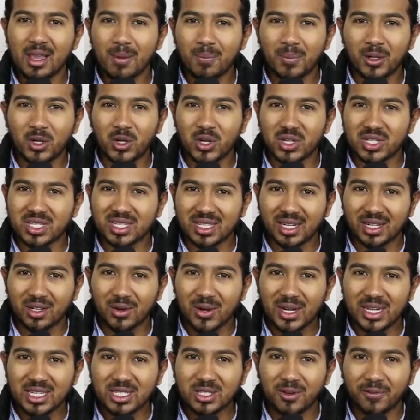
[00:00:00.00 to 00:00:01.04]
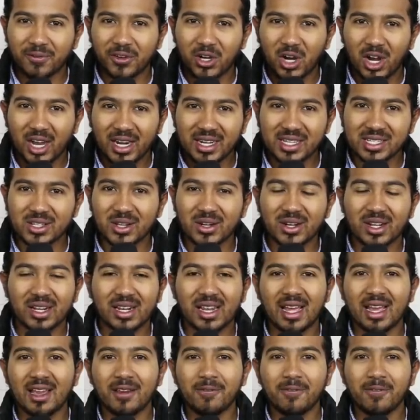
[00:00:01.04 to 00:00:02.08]
because the grace of God is on our
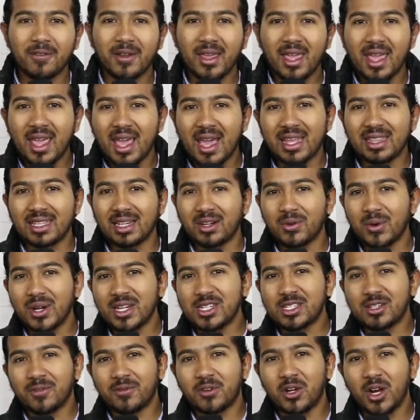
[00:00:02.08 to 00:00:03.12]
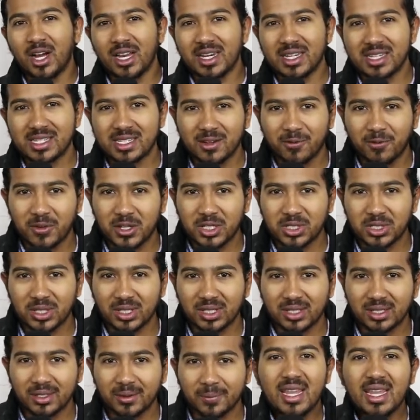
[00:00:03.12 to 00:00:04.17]
life and the grace of God is
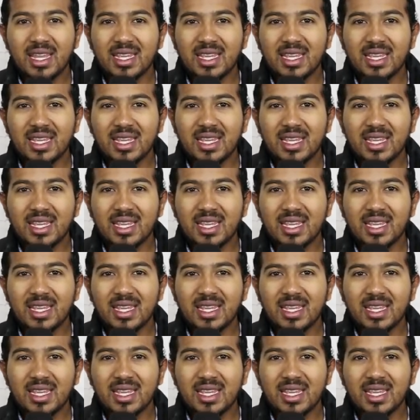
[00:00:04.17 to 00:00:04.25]
sufficient.